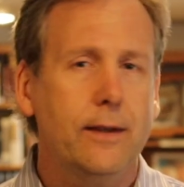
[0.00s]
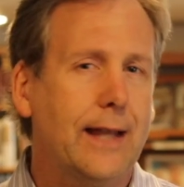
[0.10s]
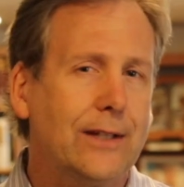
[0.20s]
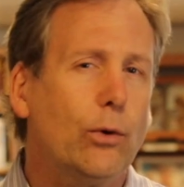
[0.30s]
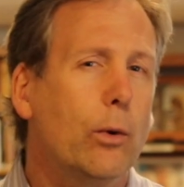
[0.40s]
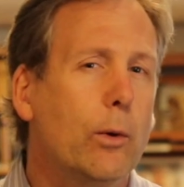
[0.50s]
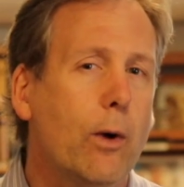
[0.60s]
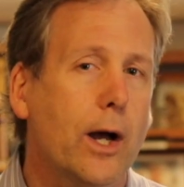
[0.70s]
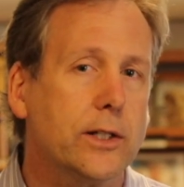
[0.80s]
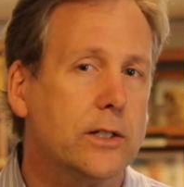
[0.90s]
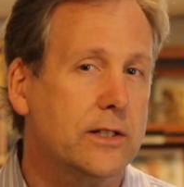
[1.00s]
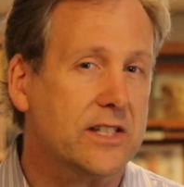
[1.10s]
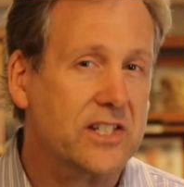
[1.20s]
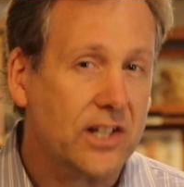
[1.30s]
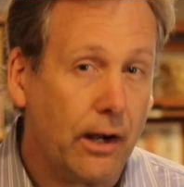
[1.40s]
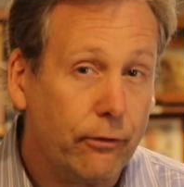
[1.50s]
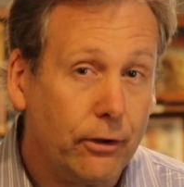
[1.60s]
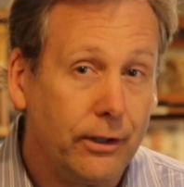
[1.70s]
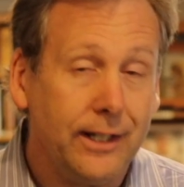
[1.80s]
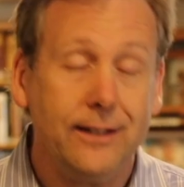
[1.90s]
That's what we want to
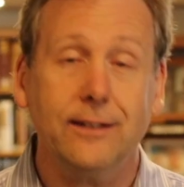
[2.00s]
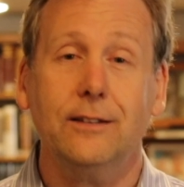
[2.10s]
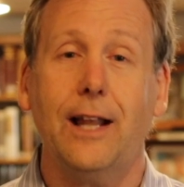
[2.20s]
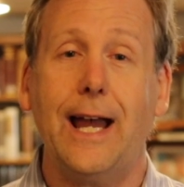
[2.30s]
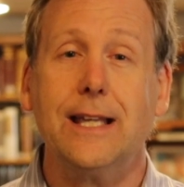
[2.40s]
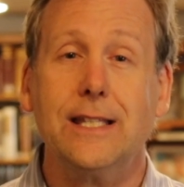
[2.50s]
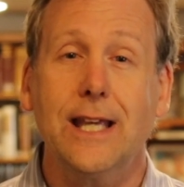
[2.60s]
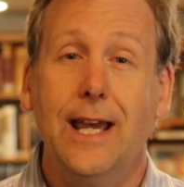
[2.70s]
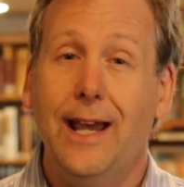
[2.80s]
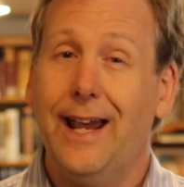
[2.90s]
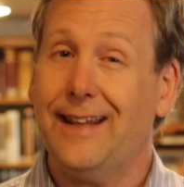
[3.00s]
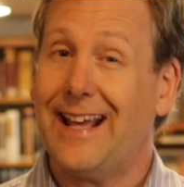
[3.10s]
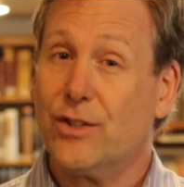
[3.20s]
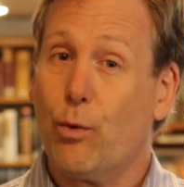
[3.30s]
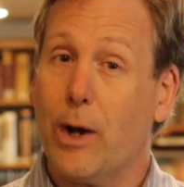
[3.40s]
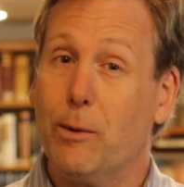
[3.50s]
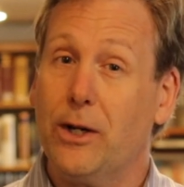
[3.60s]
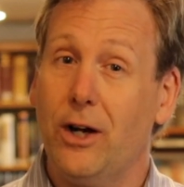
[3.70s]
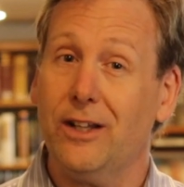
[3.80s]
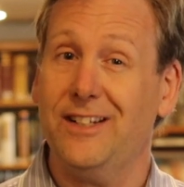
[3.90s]
discover in this class, and that's why we
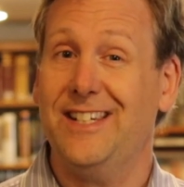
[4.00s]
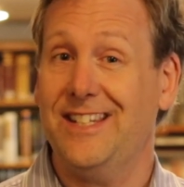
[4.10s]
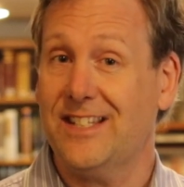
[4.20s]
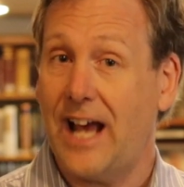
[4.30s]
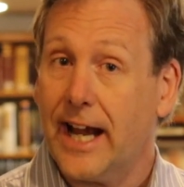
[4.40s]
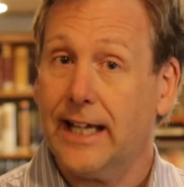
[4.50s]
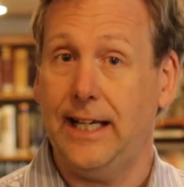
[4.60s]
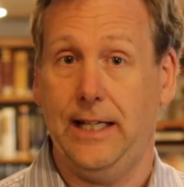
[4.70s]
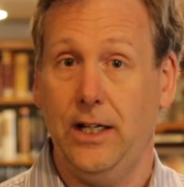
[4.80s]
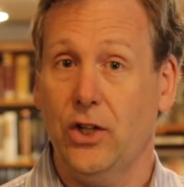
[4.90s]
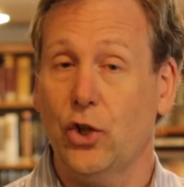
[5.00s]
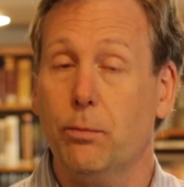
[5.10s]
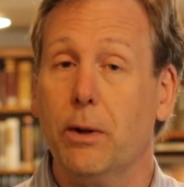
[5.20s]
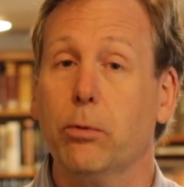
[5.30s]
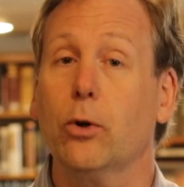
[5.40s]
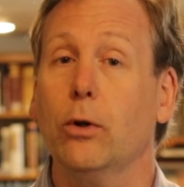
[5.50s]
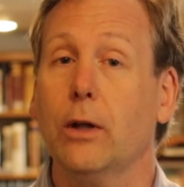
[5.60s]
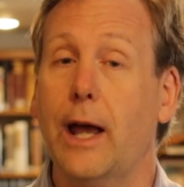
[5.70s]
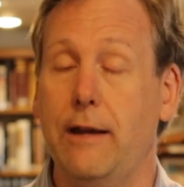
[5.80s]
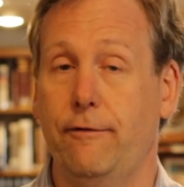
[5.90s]
call it Designing Your Biblical
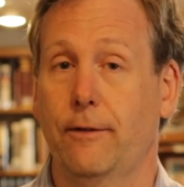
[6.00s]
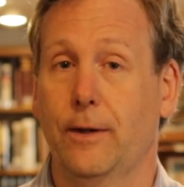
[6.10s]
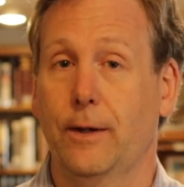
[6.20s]
Life.